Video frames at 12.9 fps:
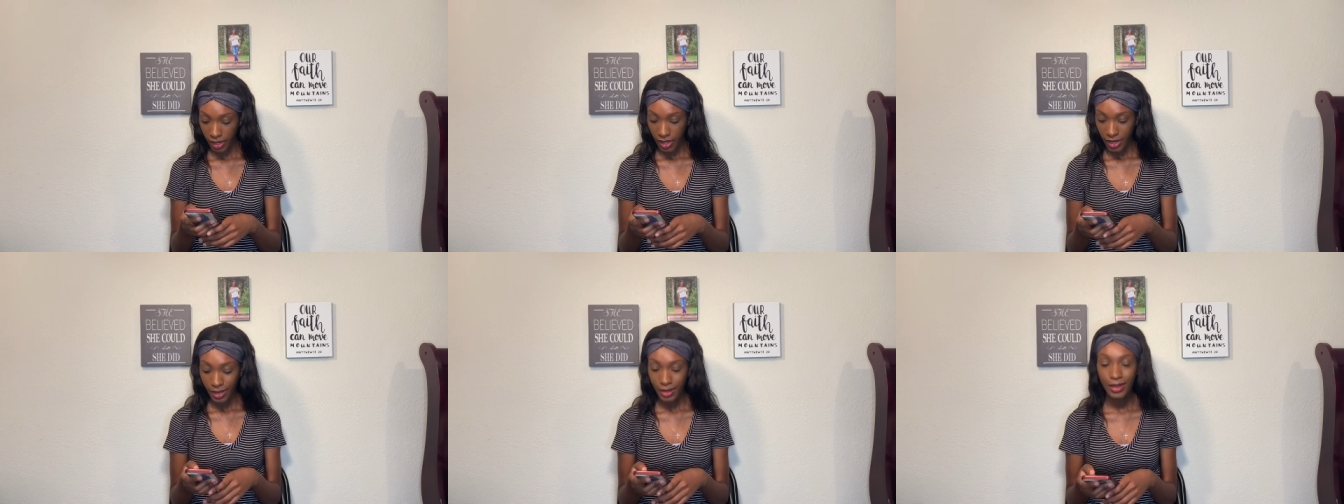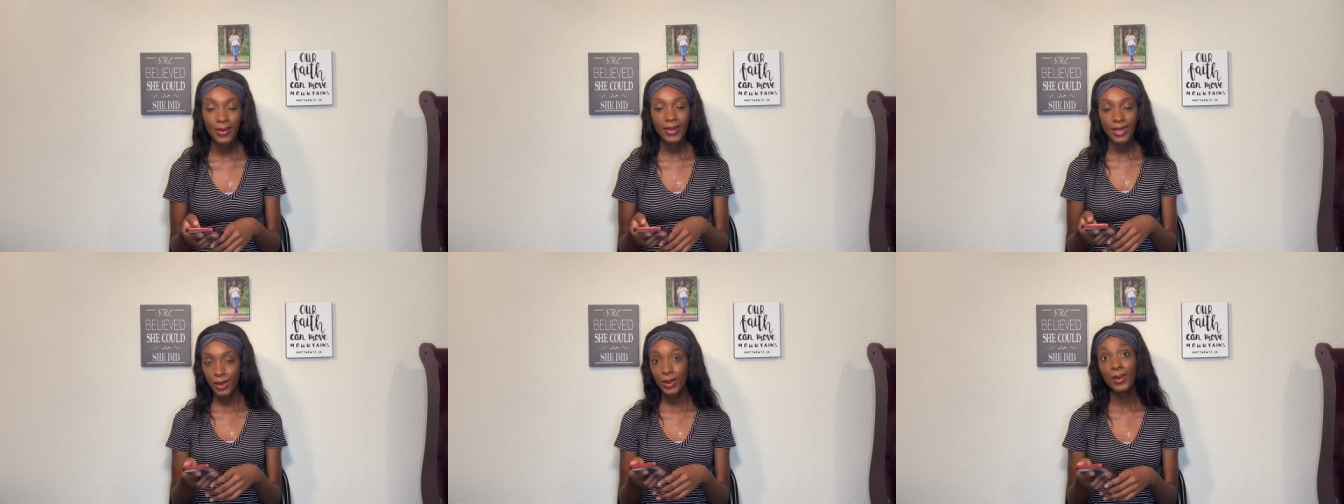You
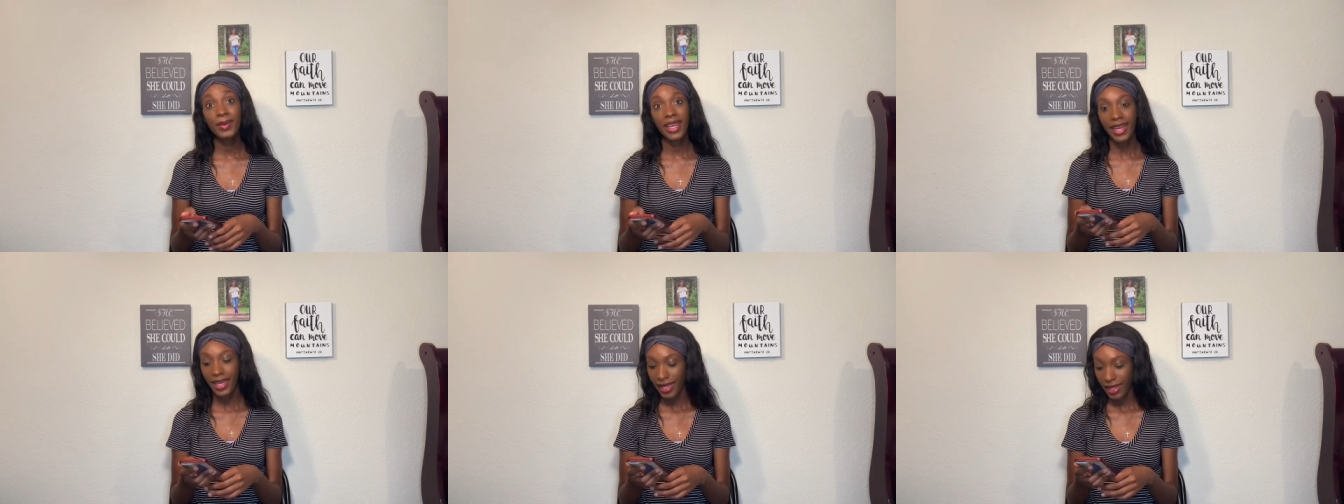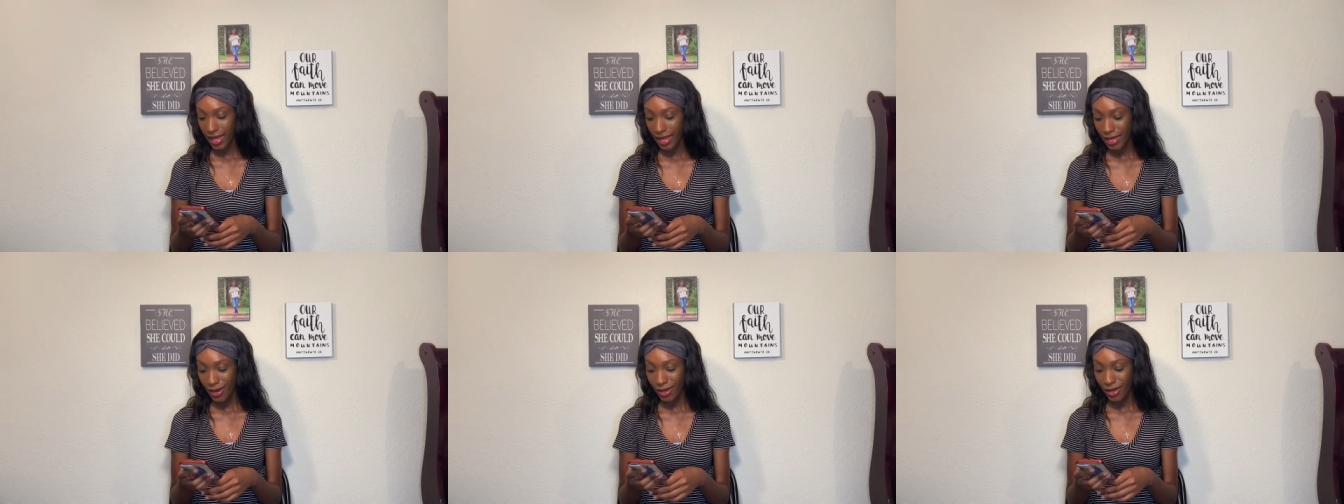assume that I like
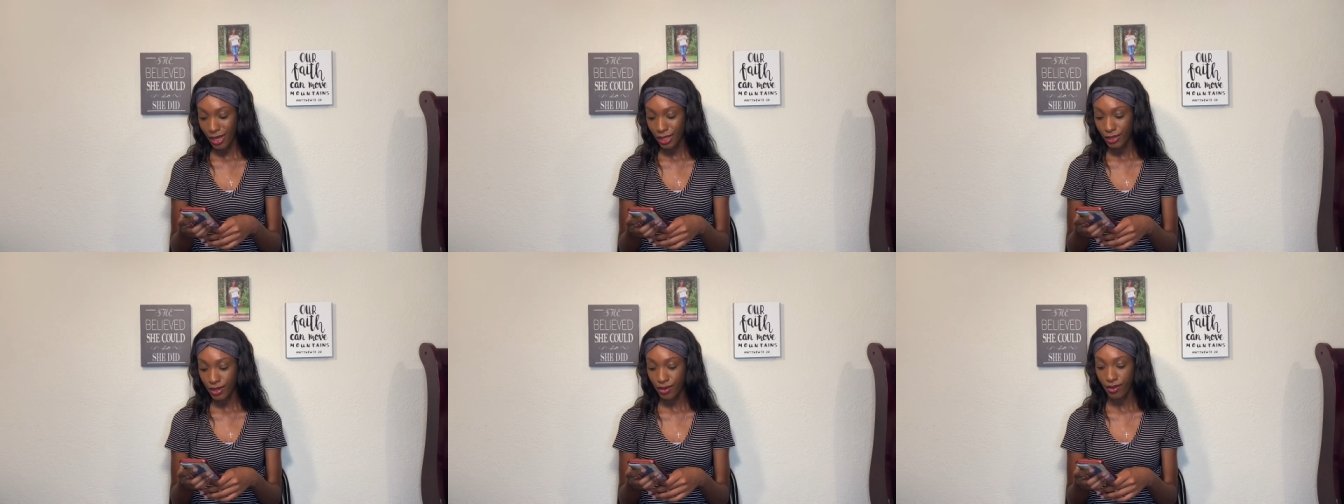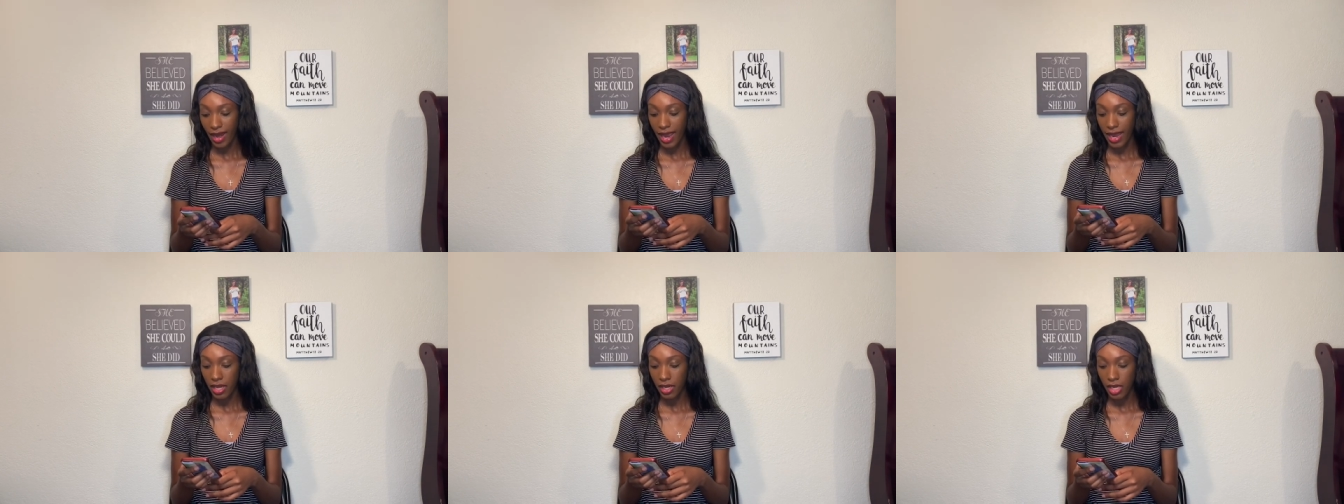to
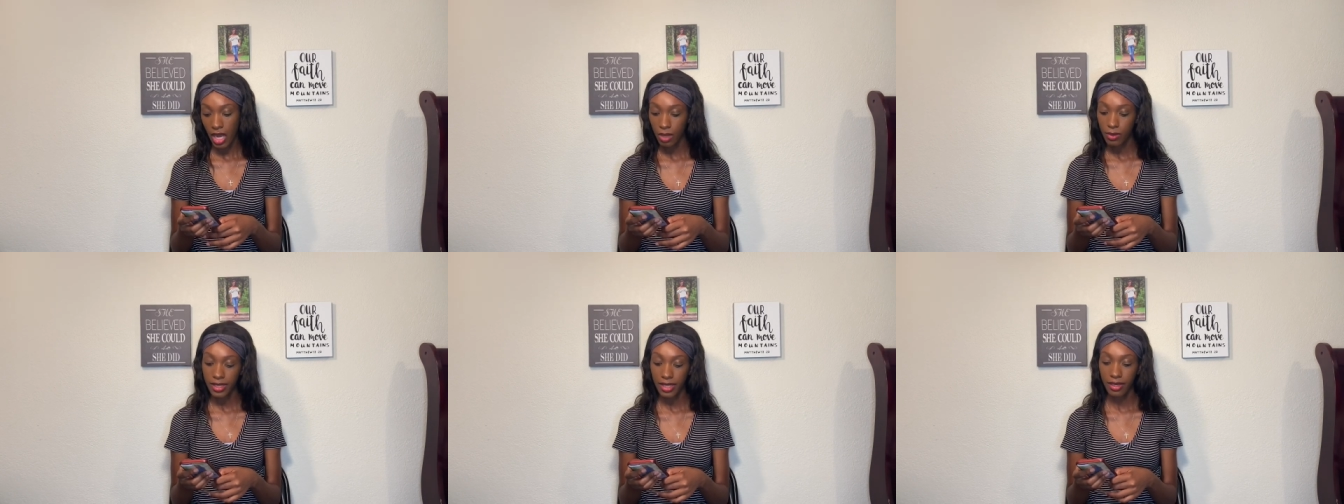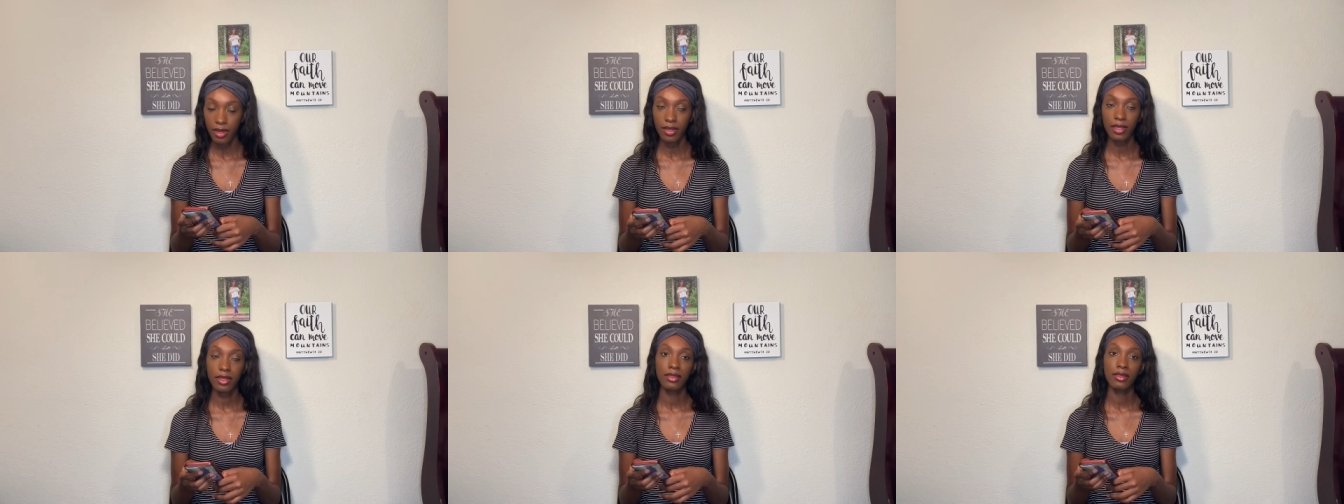ride cows and
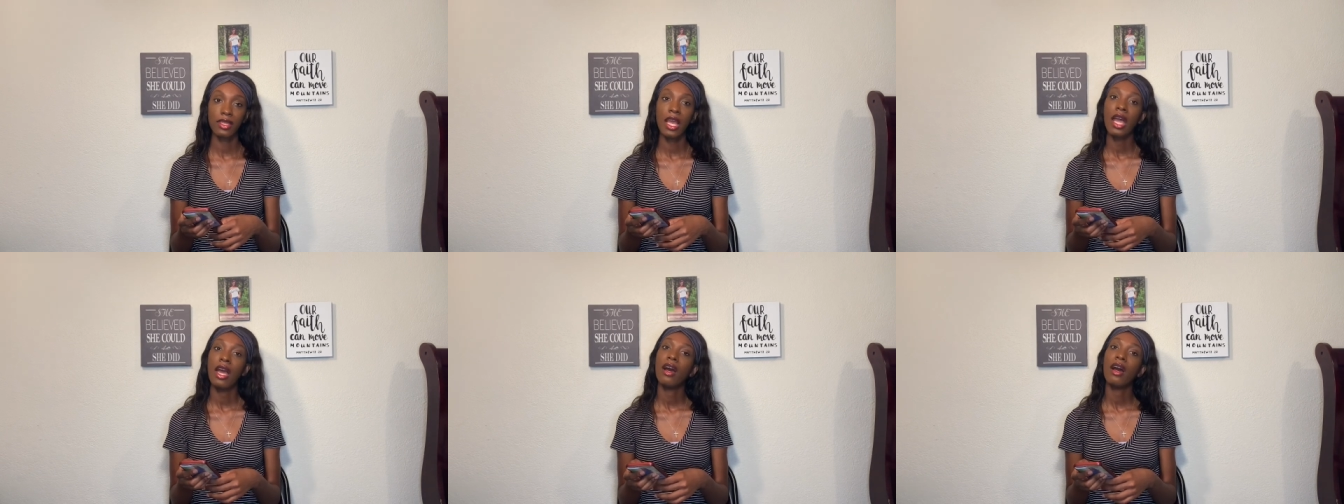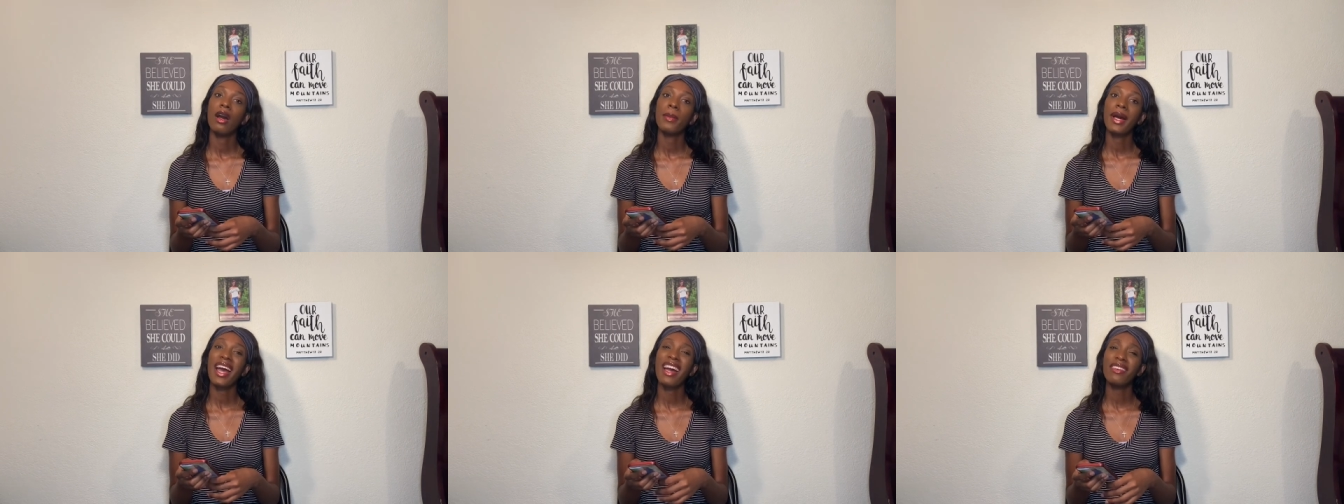donkeys.
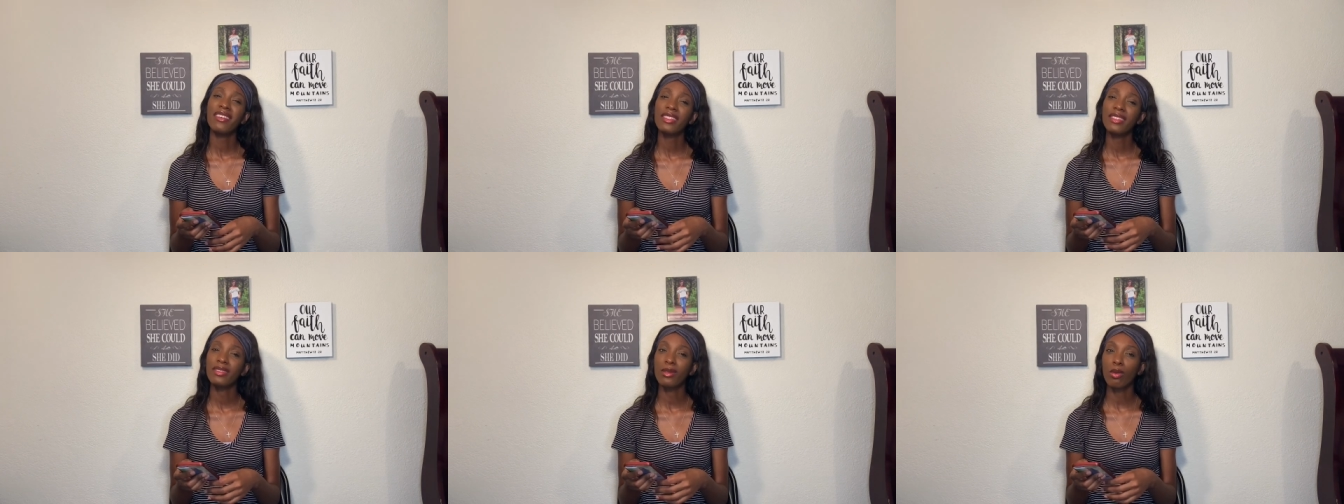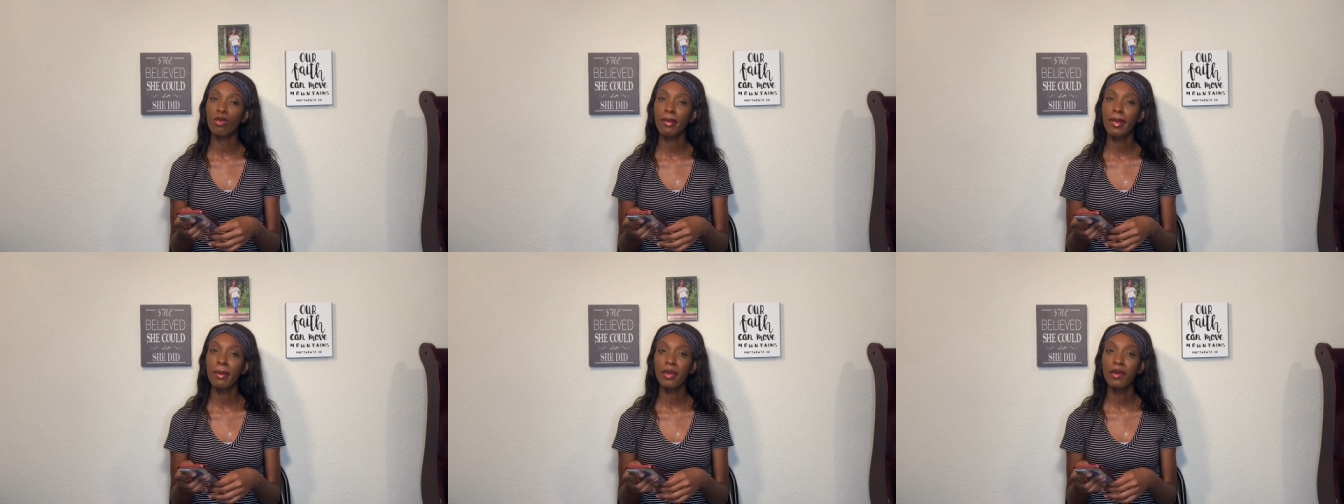I don't
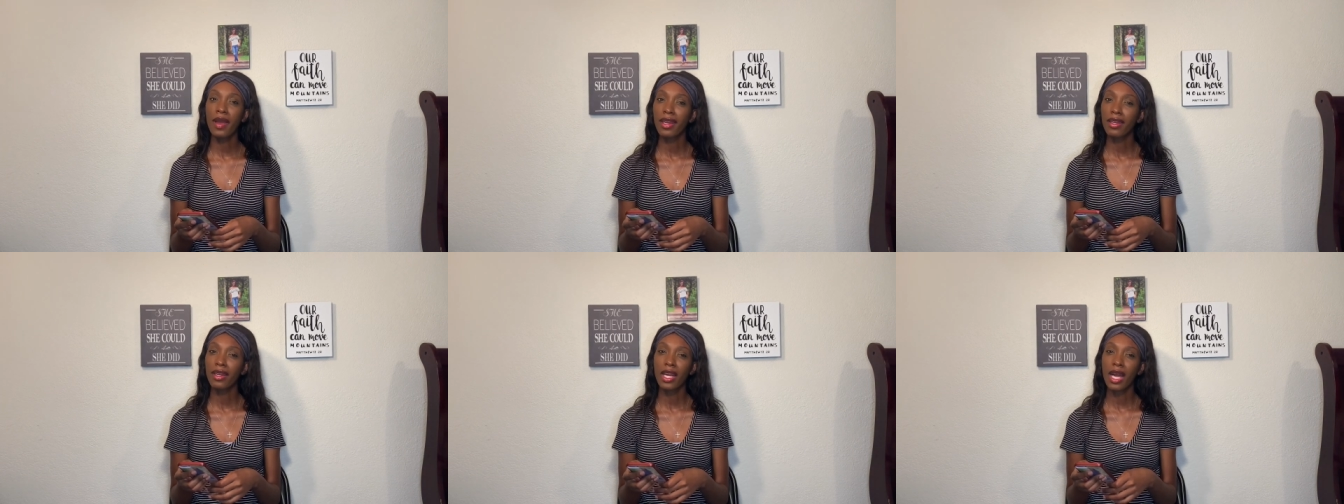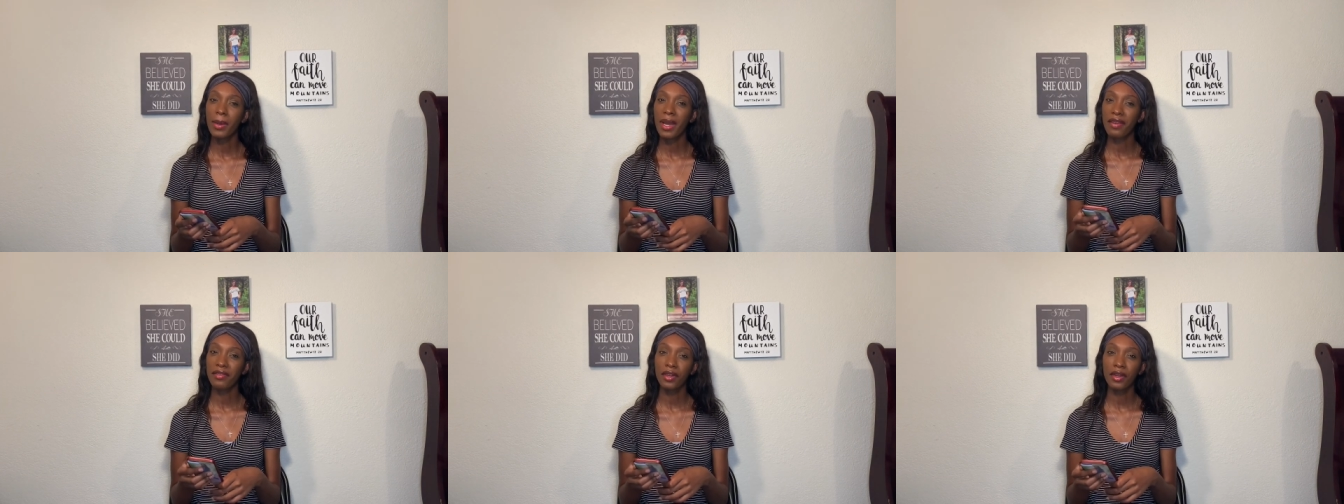remember riding a cow
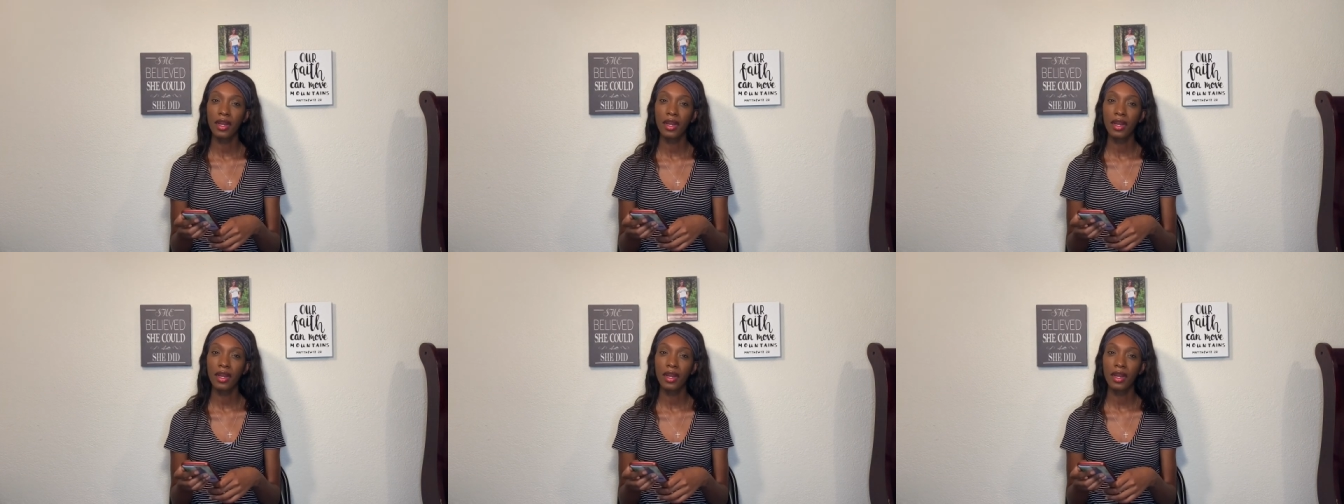ever.